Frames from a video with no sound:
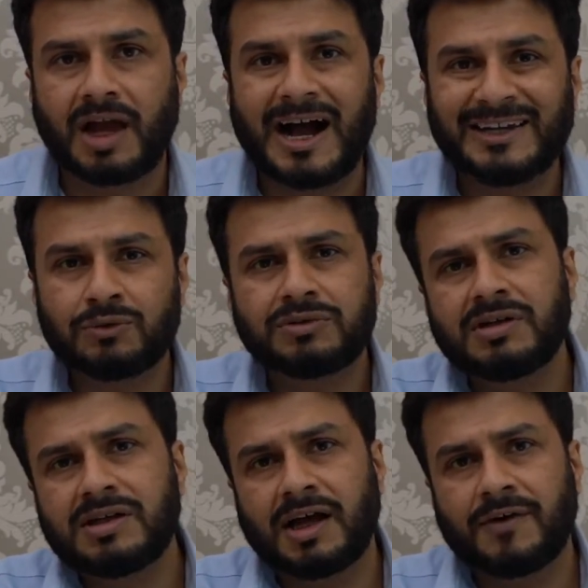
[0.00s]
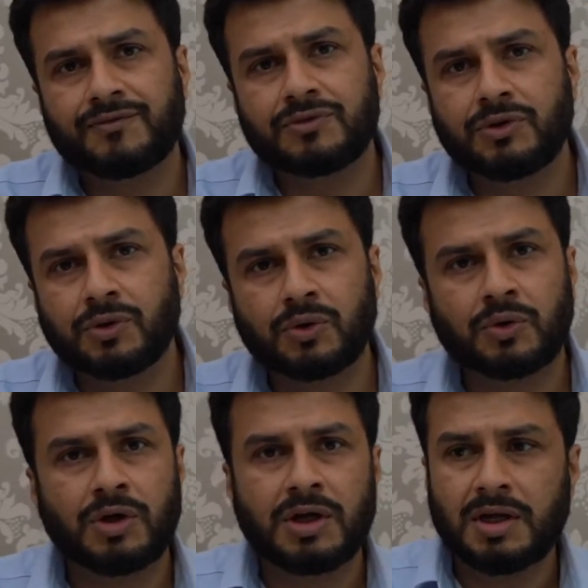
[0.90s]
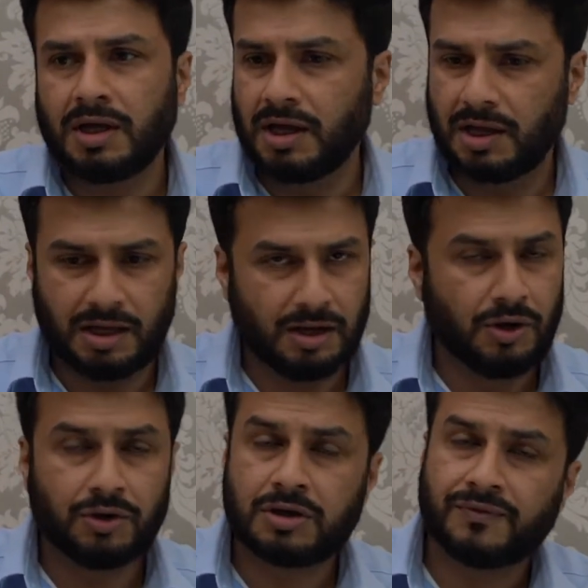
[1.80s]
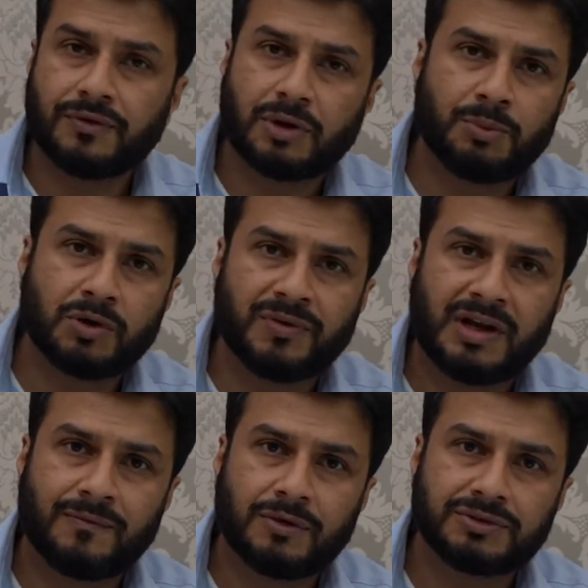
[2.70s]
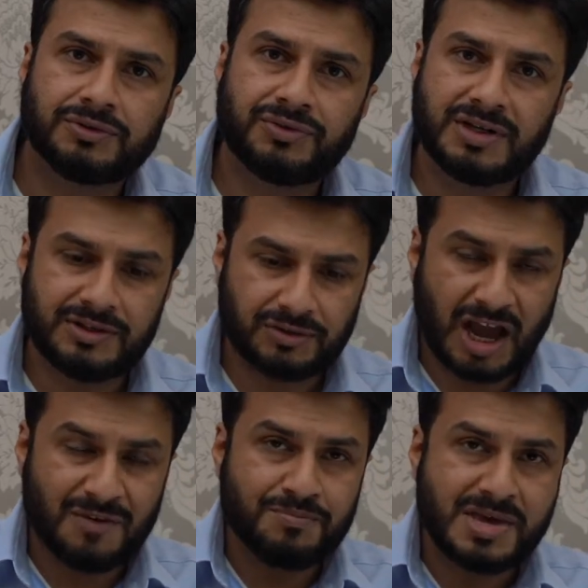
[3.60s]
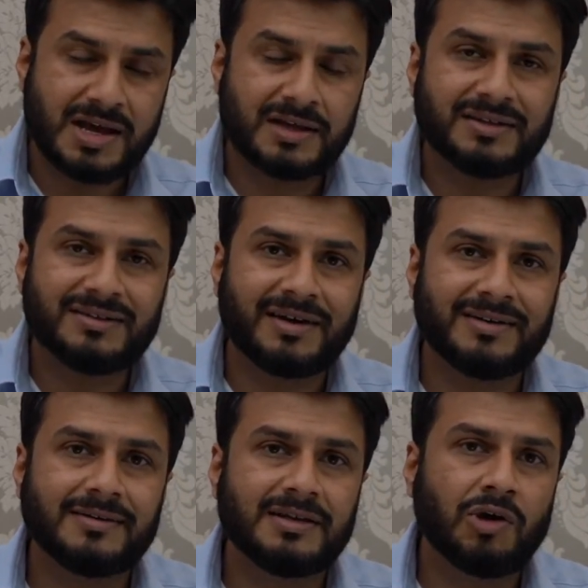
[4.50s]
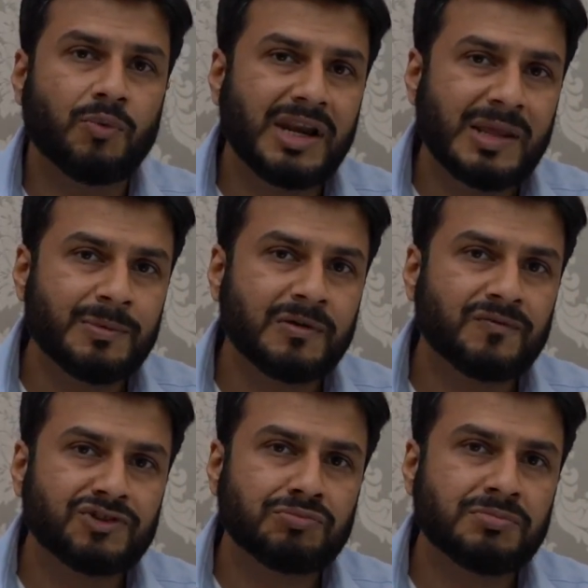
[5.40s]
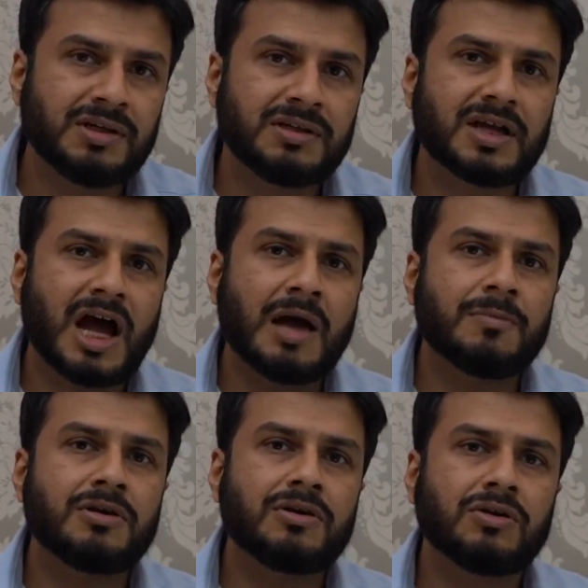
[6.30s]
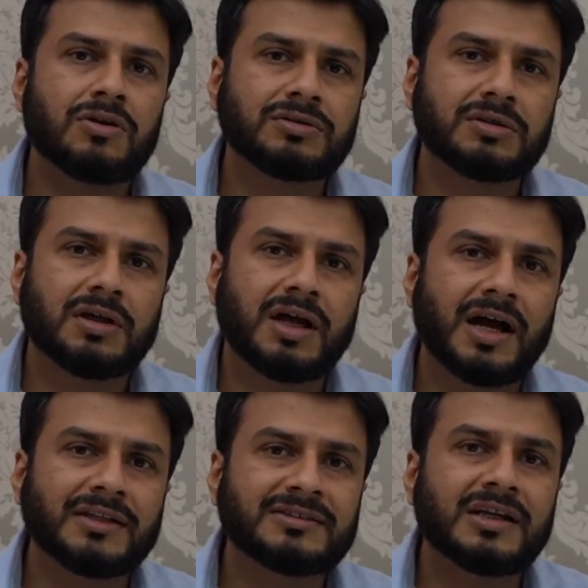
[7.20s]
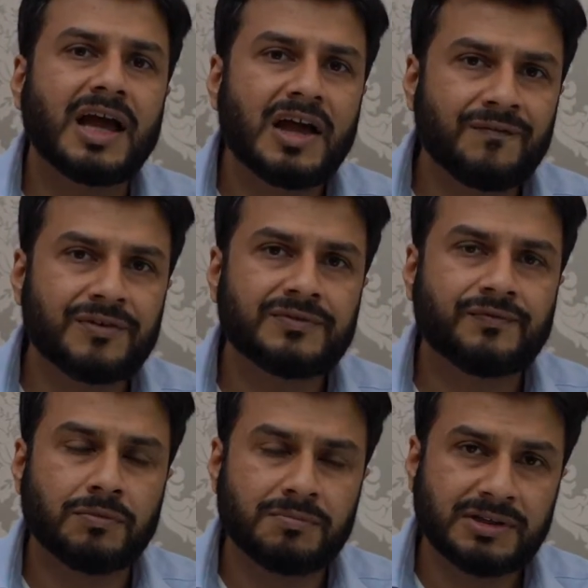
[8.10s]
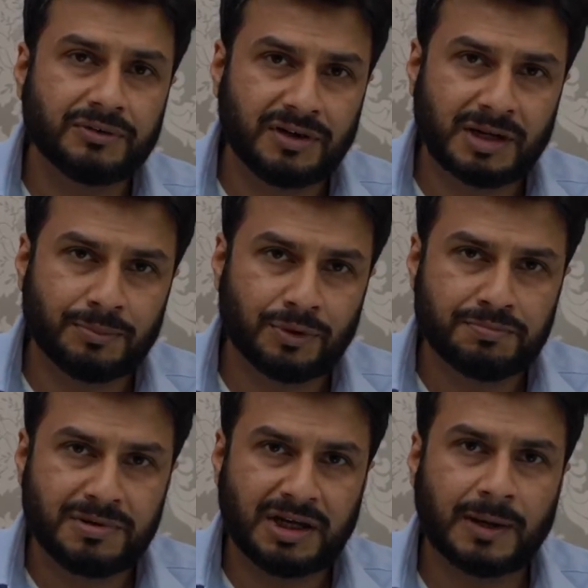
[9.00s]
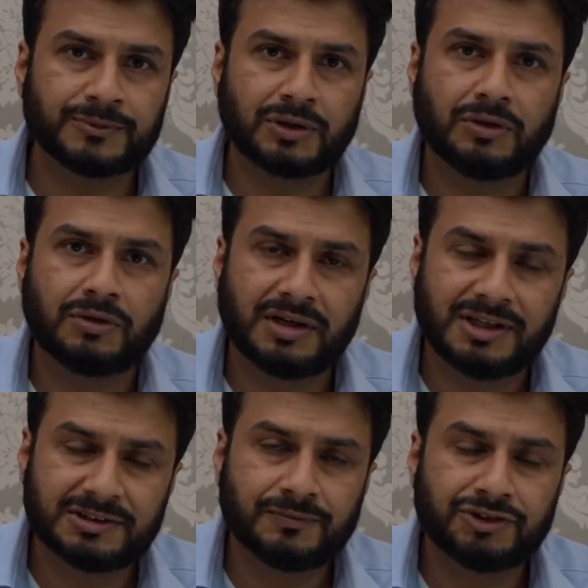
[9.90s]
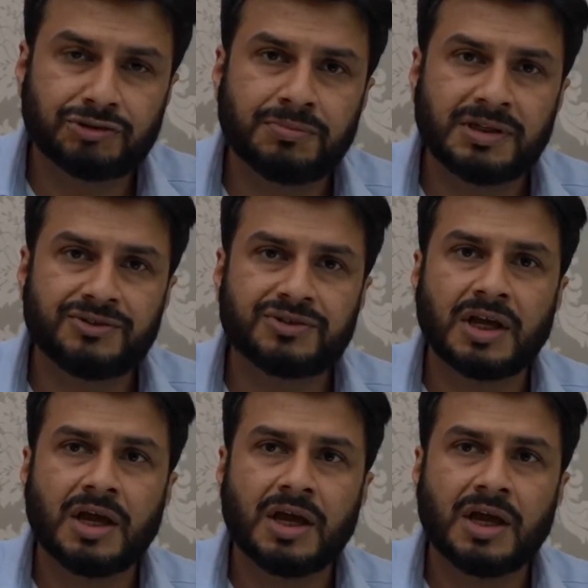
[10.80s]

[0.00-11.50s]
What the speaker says: I don't really have to go looking for a book when I want to read. I make it readily available, which means there's an effort for me to read a book becomes a lot less, which means